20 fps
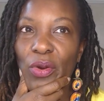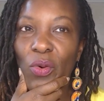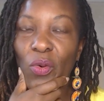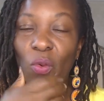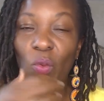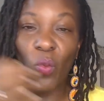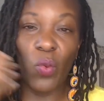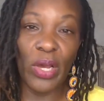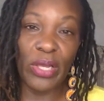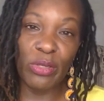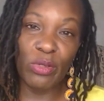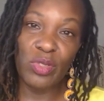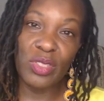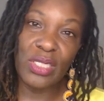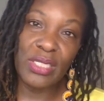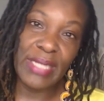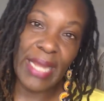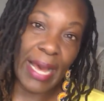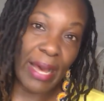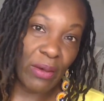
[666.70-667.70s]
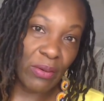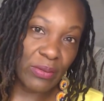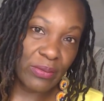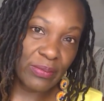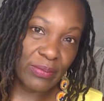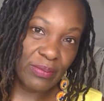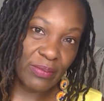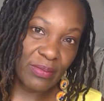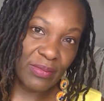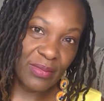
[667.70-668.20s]
what you send out,
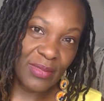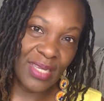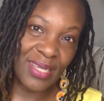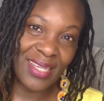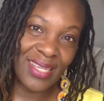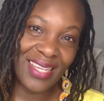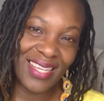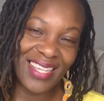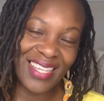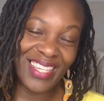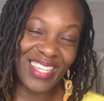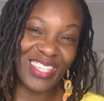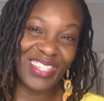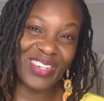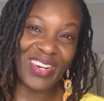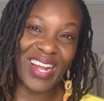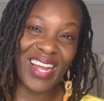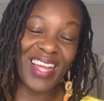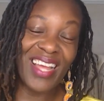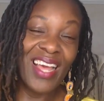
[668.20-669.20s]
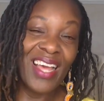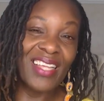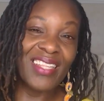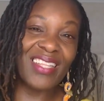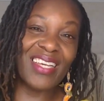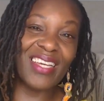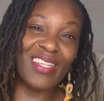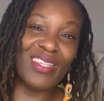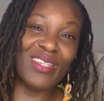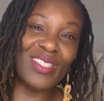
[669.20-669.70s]
right?
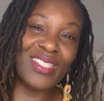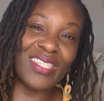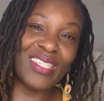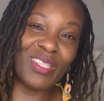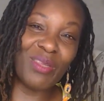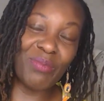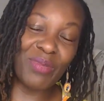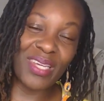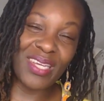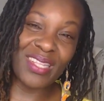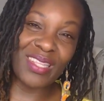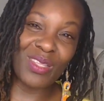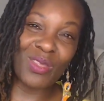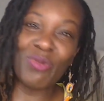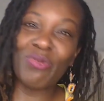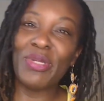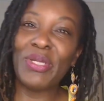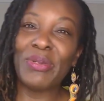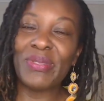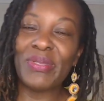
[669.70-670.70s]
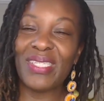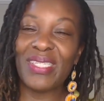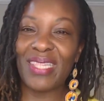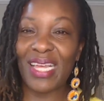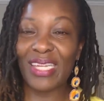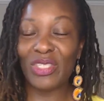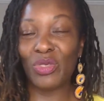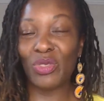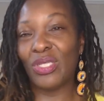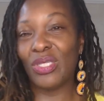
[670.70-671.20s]
The energy and the beacon and the frequency
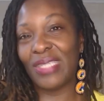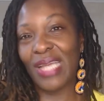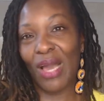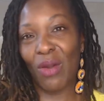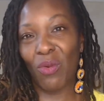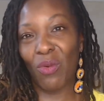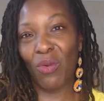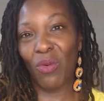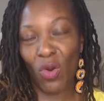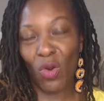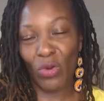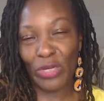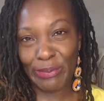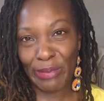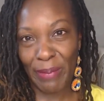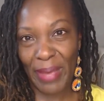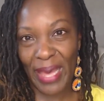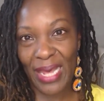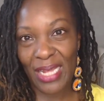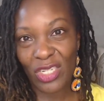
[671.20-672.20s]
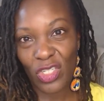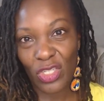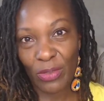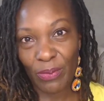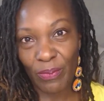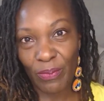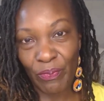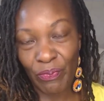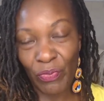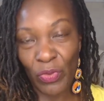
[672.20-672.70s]
that you send out will always be matched.
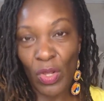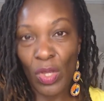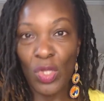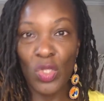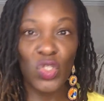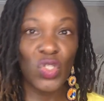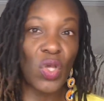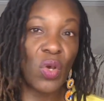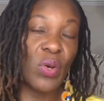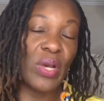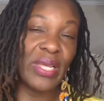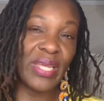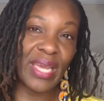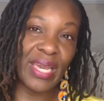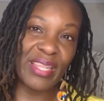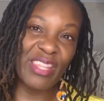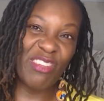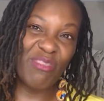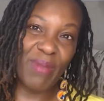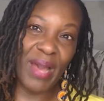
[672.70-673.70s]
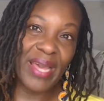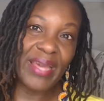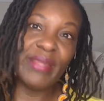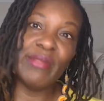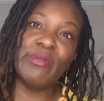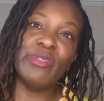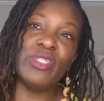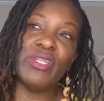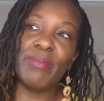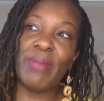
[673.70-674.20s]
So again, if my
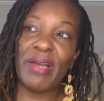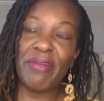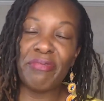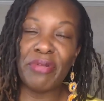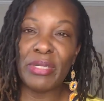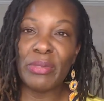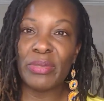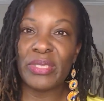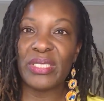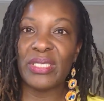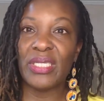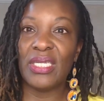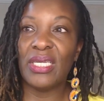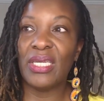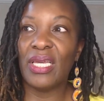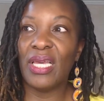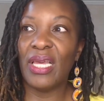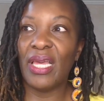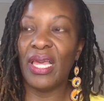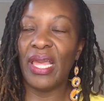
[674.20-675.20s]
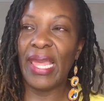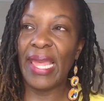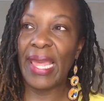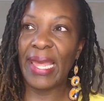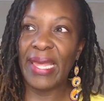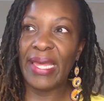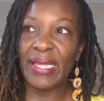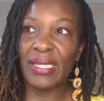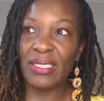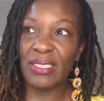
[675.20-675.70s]
energy and my frequency
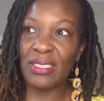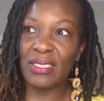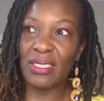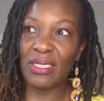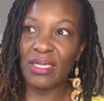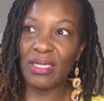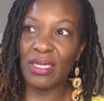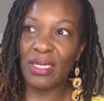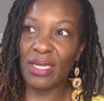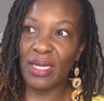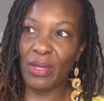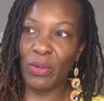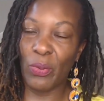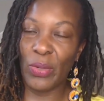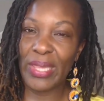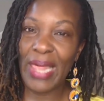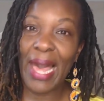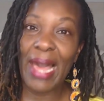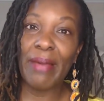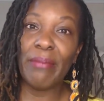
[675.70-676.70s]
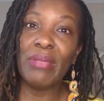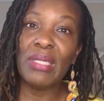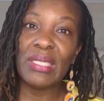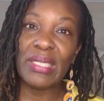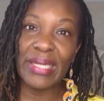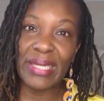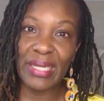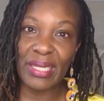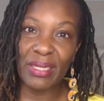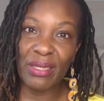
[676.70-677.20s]
and what I
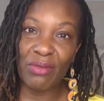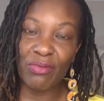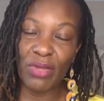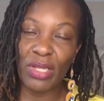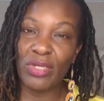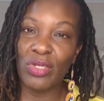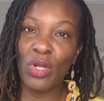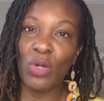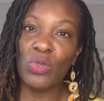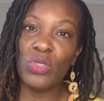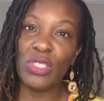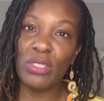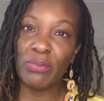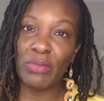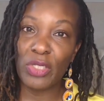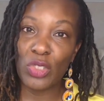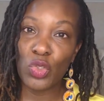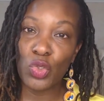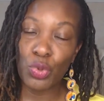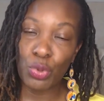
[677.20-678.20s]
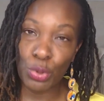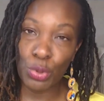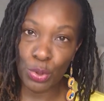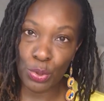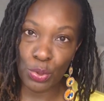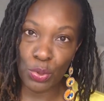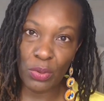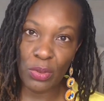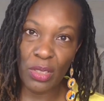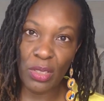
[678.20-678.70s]
believe and know to be
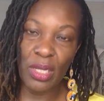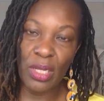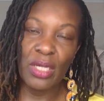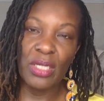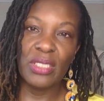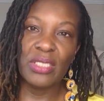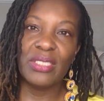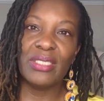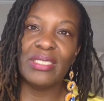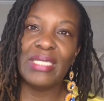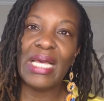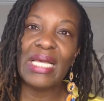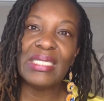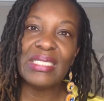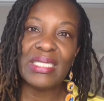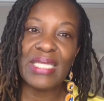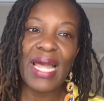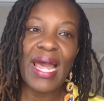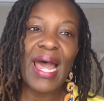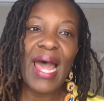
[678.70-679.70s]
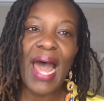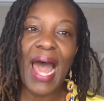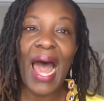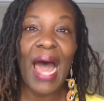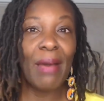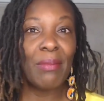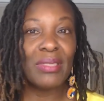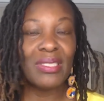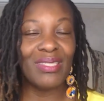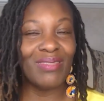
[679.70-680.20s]
true says that
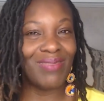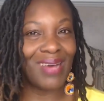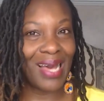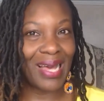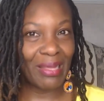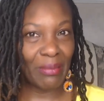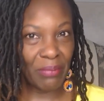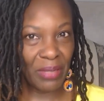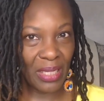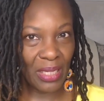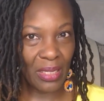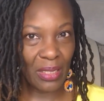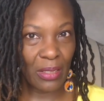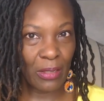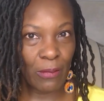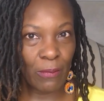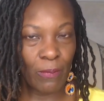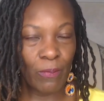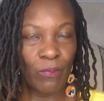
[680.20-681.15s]
I'm a divine being